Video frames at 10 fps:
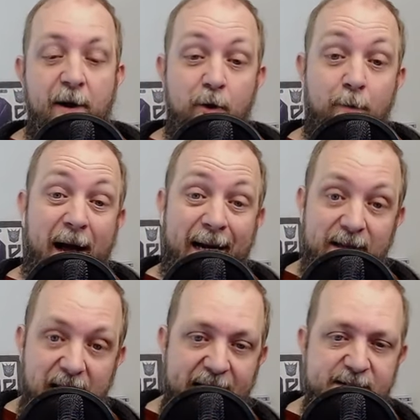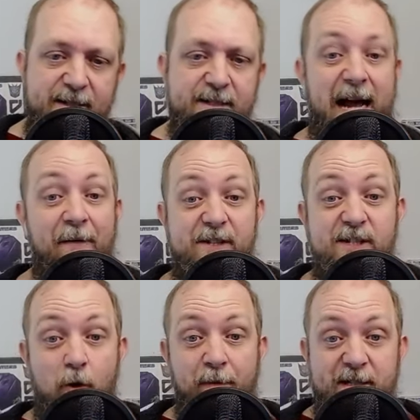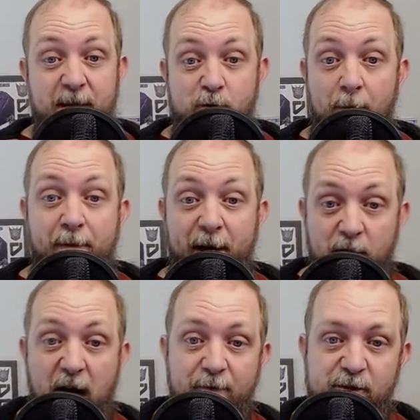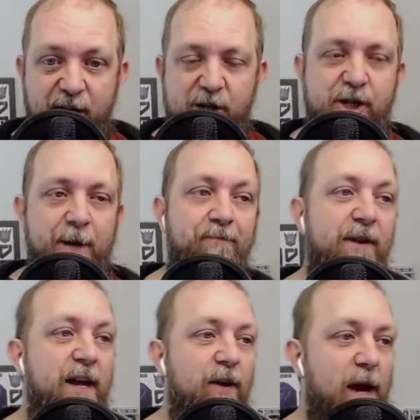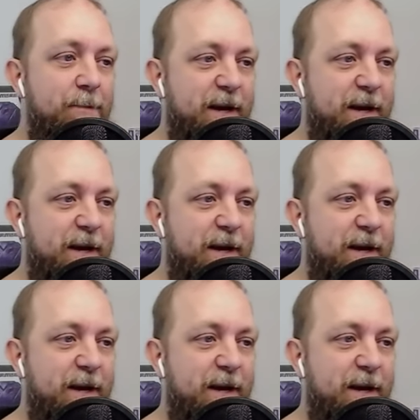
You're buying a license. Now this is, opens up to a bigger conversation, right?